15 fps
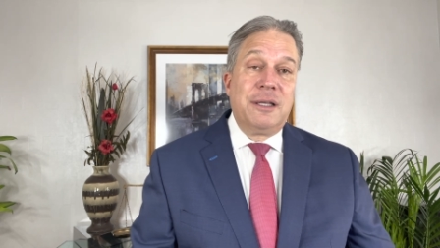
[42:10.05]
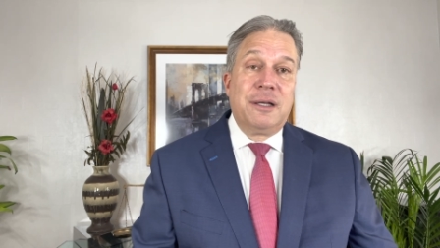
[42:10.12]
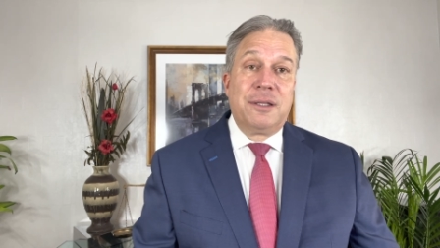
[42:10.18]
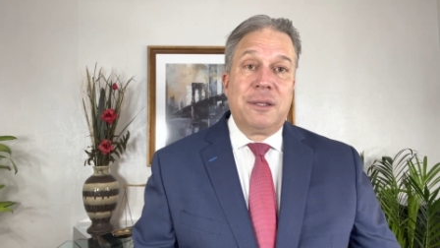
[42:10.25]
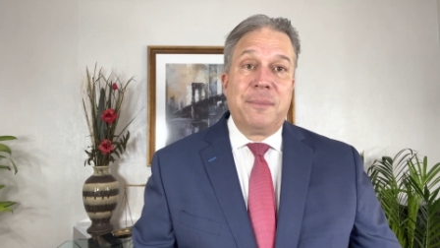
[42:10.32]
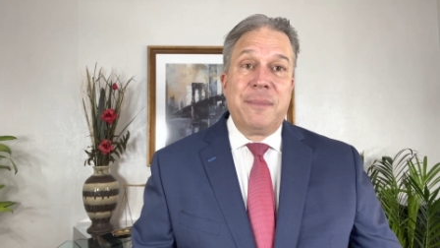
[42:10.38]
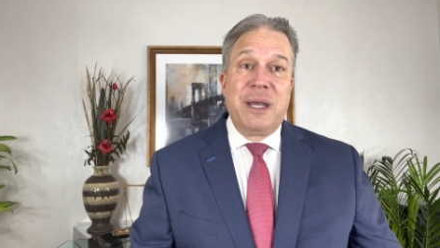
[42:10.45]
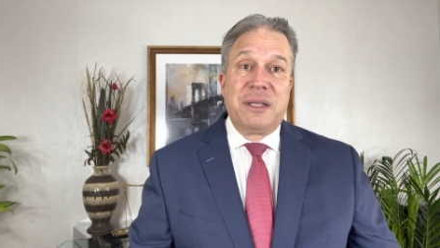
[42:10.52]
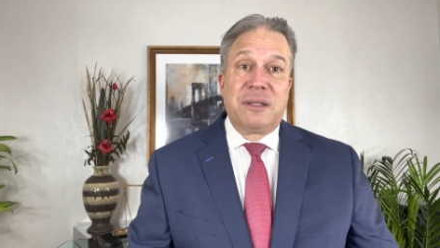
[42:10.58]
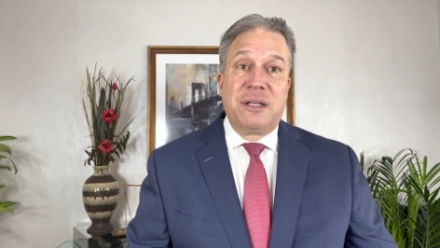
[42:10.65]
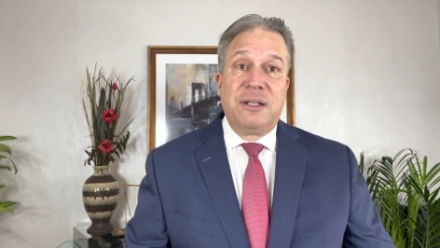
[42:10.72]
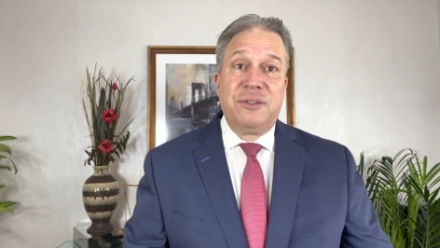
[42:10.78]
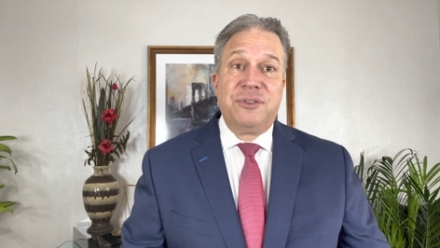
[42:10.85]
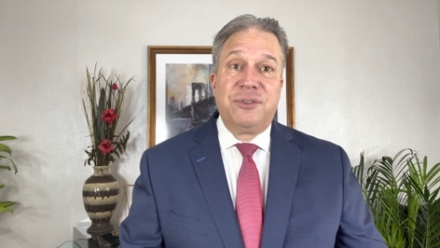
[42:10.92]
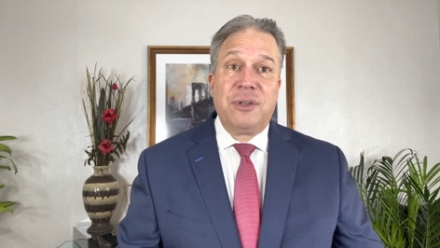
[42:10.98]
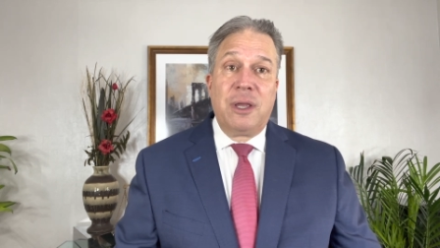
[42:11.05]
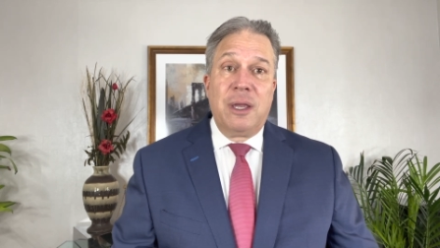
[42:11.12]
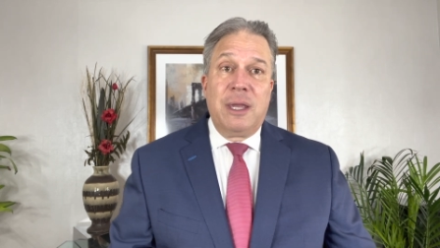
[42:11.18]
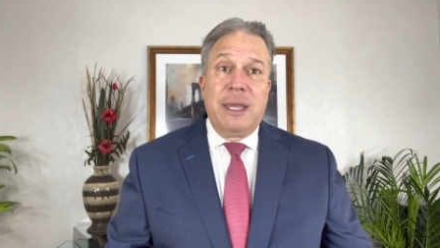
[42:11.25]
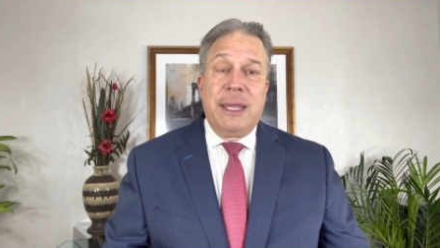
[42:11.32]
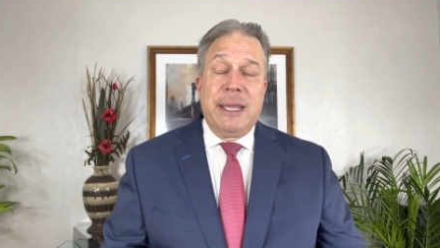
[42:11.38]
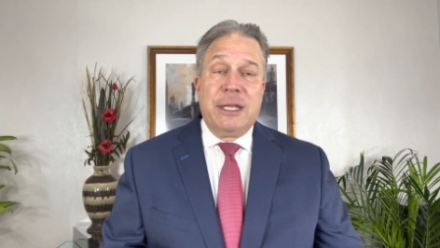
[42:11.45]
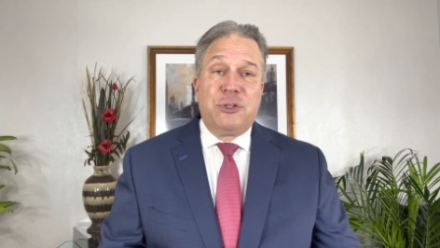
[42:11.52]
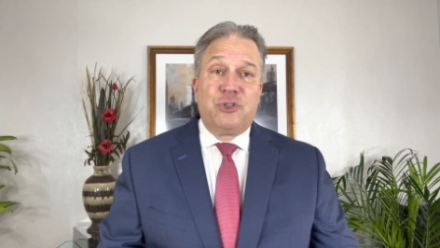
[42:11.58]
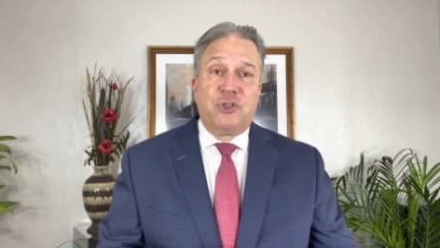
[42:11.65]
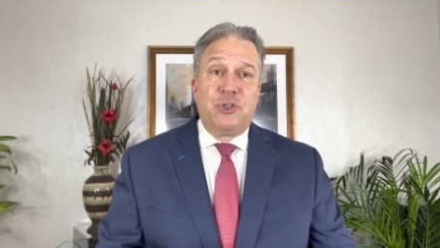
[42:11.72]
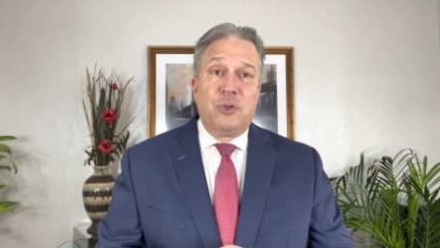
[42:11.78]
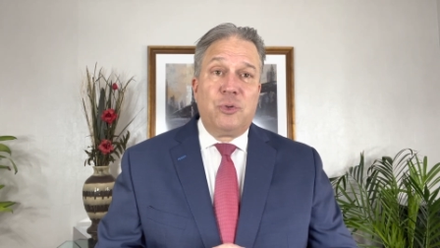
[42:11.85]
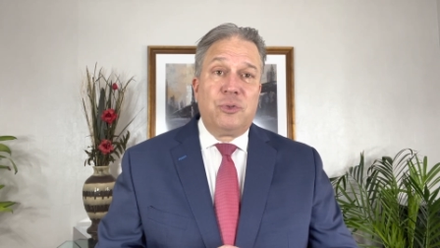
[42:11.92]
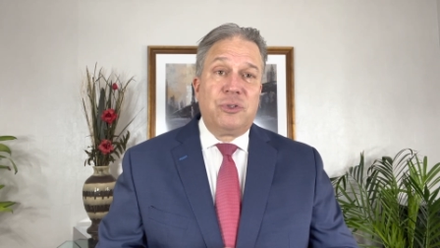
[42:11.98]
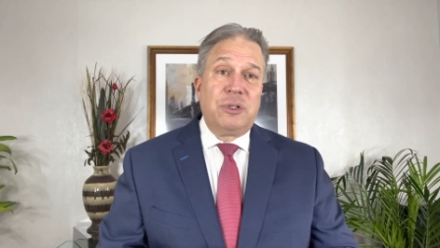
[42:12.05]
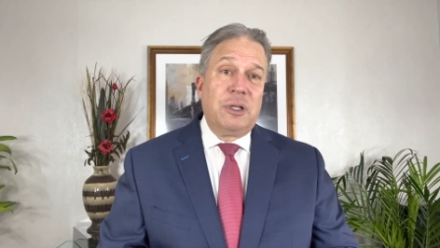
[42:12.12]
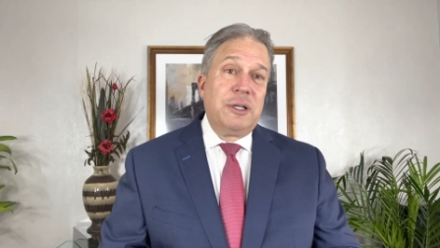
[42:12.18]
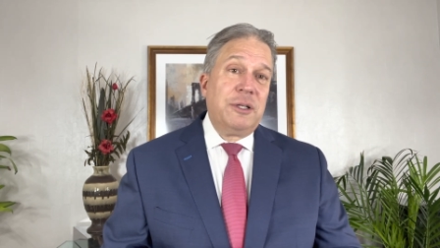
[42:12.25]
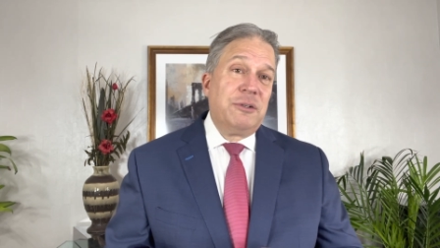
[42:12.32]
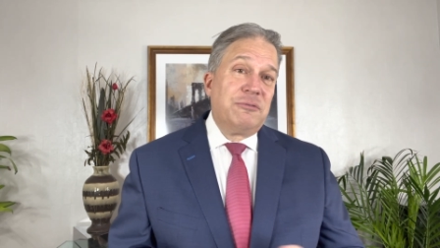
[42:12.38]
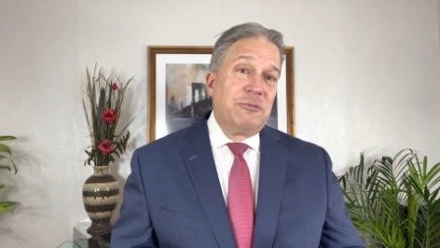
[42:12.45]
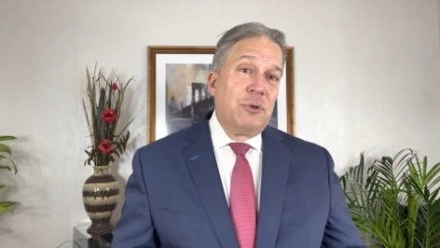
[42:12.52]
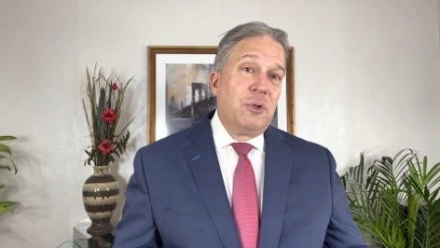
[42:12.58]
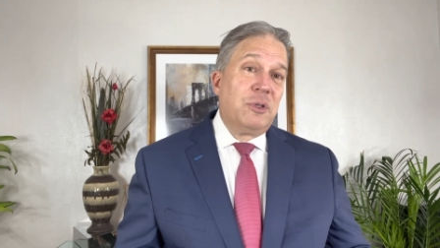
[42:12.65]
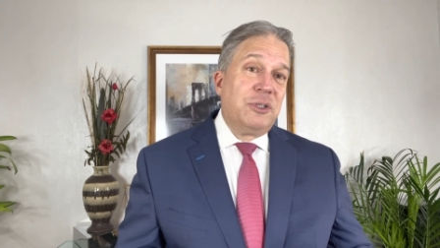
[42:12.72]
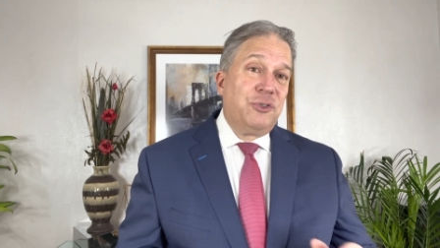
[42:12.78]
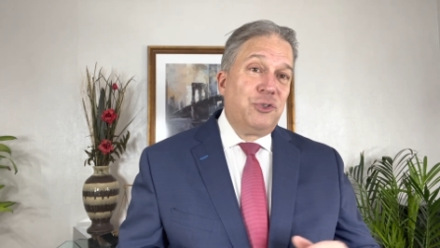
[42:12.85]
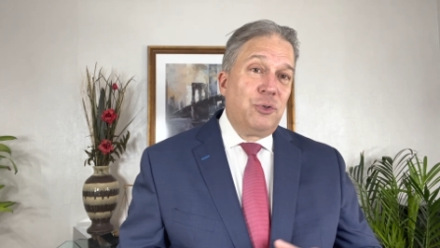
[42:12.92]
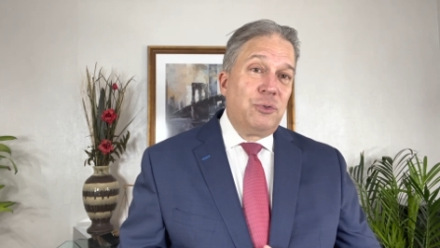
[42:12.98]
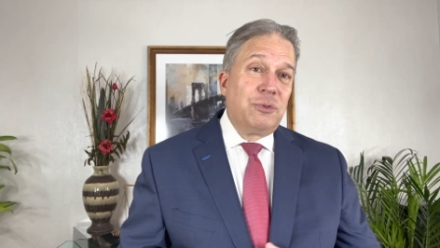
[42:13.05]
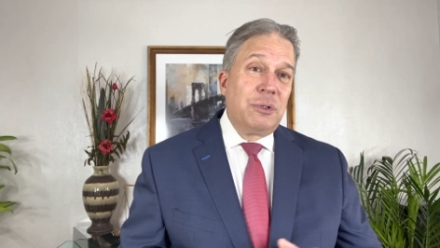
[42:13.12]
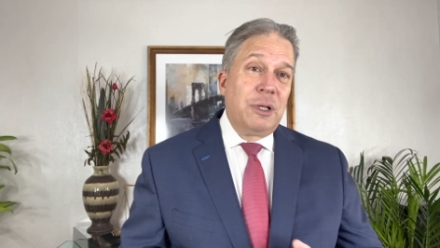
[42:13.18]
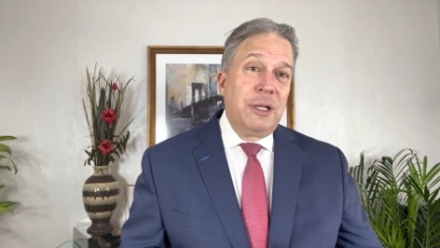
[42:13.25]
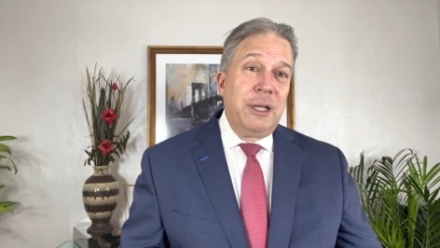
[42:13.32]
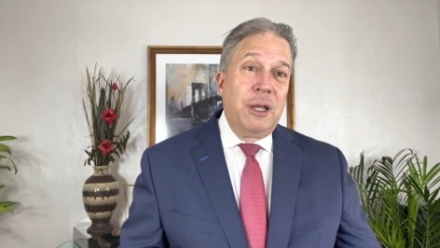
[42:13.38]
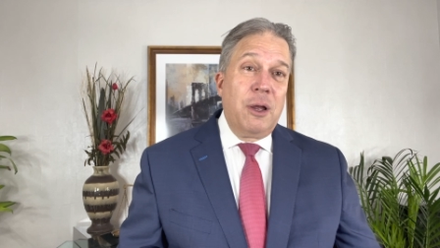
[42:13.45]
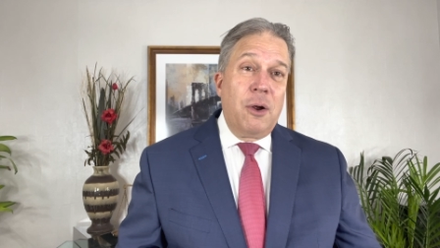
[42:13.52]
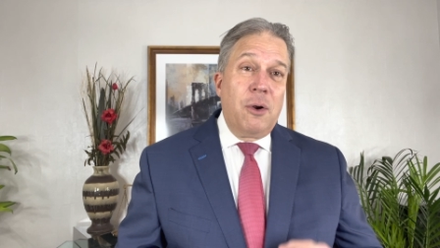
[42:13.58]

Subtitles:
other methods, the rule is usually